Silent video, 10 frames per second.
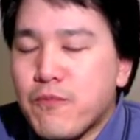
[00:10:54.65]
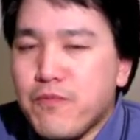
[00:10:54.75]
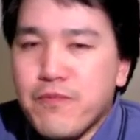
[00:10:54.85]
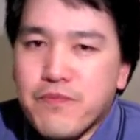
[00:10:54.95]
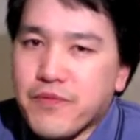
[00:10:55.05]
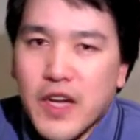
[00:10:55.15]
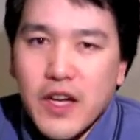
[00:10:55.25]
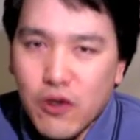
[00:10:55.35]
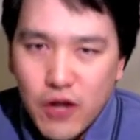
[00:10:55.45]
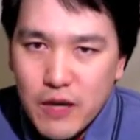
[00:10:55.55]
and
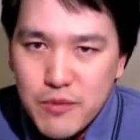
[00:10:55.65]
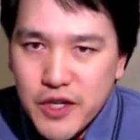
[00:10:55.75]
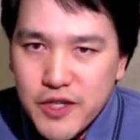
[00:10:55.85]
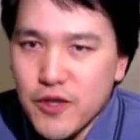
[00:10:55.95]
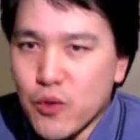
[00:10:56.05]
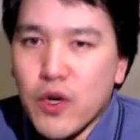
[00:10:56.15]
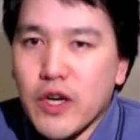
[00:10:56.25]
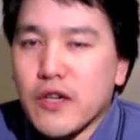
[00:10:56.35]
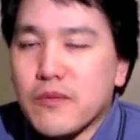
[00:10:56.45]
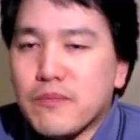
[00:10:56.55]
other objects in the
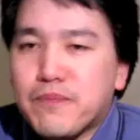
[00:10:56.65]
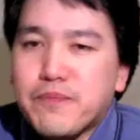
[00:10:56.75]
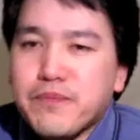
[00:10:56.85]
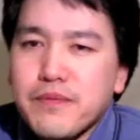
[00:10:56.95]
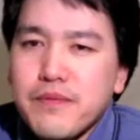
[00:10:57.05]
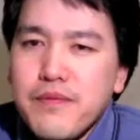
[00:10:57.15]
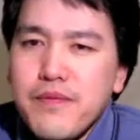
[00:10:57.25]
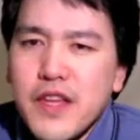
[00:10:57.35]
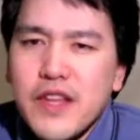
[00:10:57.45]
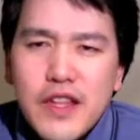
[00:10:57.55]
water,
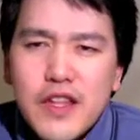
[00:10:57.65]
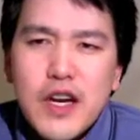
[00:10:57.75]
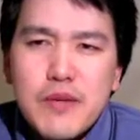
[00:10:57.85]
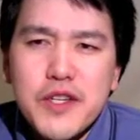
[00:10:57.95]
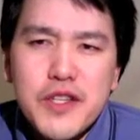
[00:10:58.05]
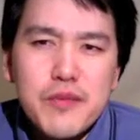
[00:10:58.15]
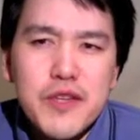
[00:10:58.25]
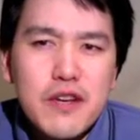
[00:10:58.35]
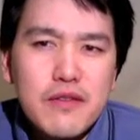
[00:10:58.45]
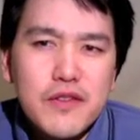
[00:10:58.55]
and then the objects
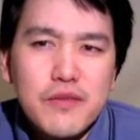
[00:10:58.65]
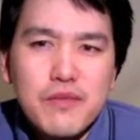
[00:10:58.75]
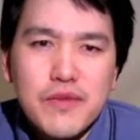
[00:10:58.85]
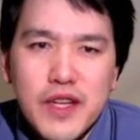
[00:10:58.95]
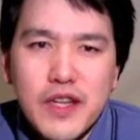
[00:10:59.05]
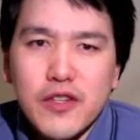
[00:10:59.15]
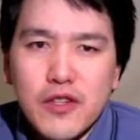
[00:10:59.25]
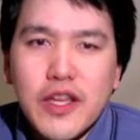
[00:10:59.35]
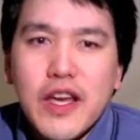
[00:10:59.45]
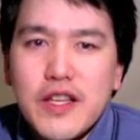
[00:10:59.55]
themselves. And then
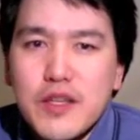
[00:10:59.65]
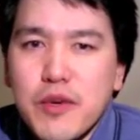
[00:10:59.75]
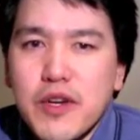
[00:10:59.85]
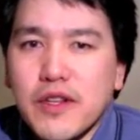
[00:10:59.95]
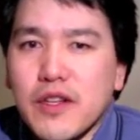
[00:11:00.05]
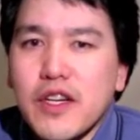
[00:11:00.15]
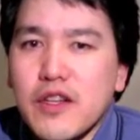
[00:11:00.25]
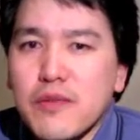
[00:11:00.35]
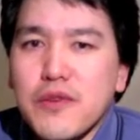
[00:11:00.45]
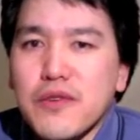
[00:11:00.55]
he'll gaze upon the light of
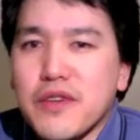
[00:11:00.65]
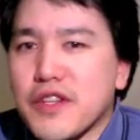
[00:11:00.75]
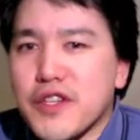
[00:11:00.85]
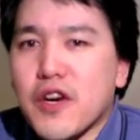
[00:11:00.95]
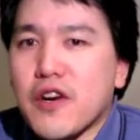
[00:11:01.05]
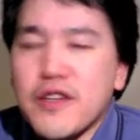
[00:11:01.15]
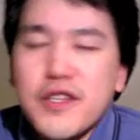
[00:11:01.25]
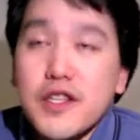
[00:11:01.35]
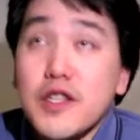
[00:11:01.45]
the moon and the stars and the